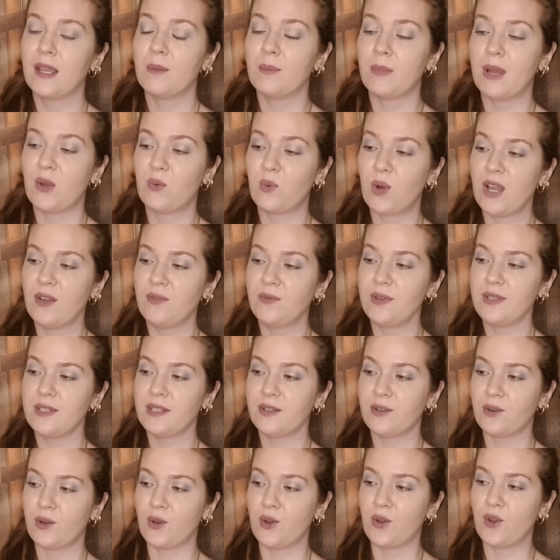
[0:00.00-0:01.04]
My wife was
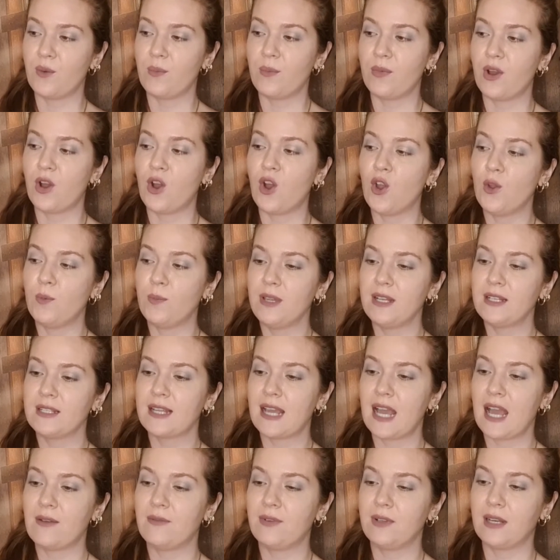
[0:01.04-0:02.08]
at home, hoping to
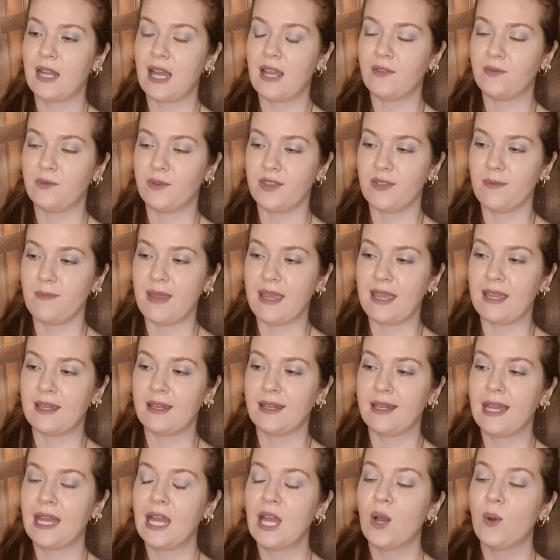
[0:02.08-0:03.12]
have a life with me,